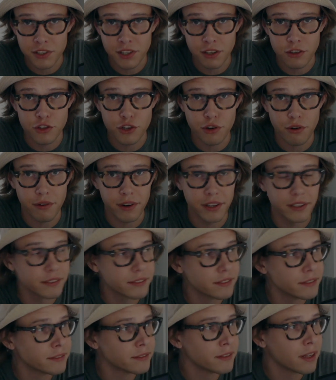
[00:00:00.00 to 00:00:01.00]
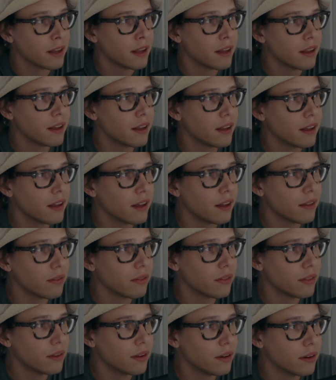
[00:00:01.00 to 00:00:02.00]
century.
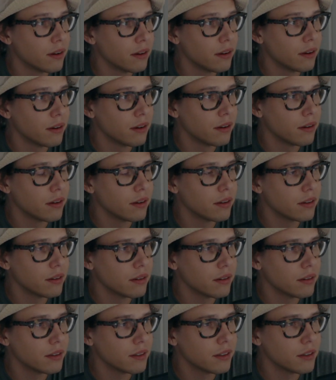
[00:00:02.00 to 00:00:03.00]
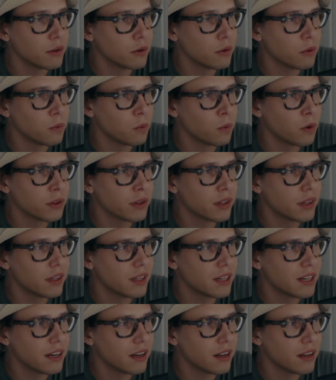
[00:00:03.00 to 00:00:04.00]
And what
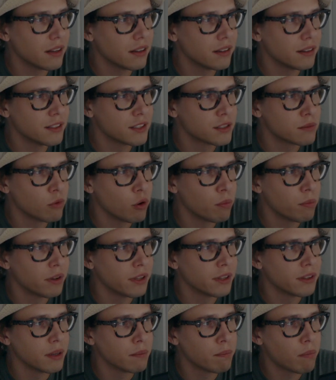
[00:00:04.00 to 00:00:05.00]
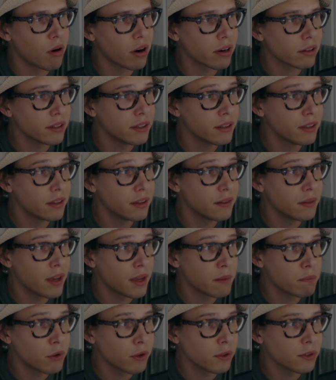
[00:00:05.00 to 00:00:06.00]
this mobility partly
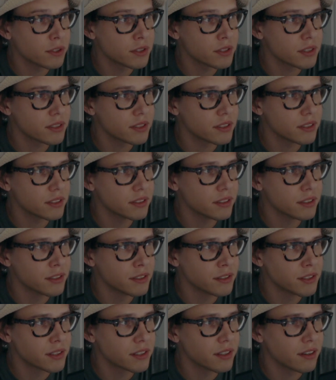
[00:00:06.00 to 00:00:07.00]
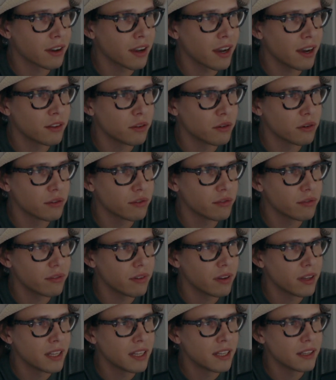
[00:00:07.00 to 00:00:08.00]
enables is a kind
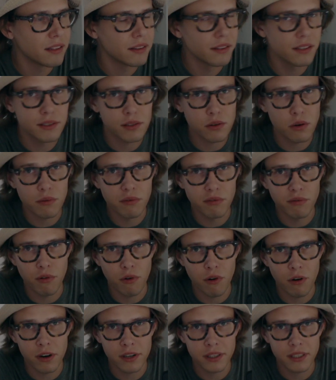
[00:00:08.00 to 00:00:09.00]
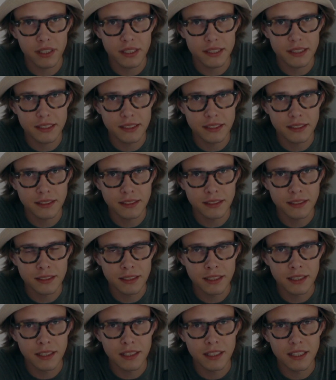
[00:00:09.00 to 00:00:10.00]
of discomfort
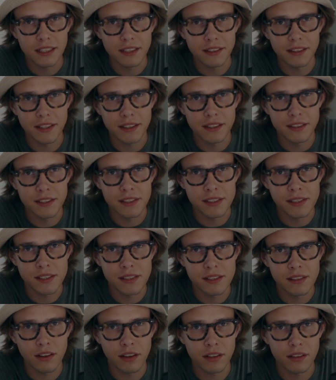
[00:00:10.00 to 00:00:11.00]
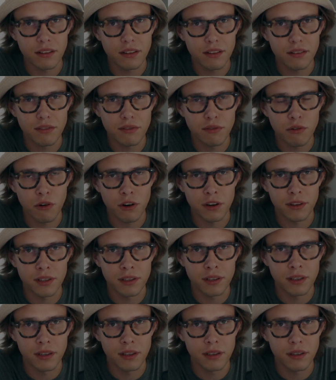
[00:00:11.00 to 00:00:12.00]
that is not for
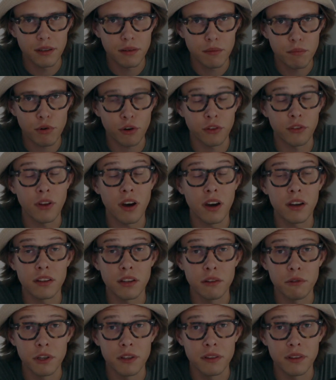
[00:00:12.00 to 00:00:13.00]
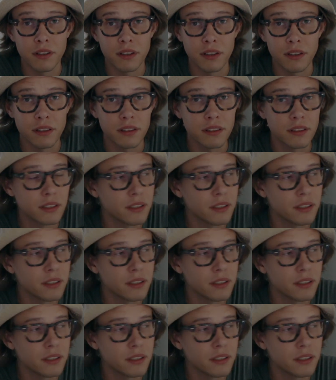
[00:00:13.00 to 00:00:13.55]
the productivity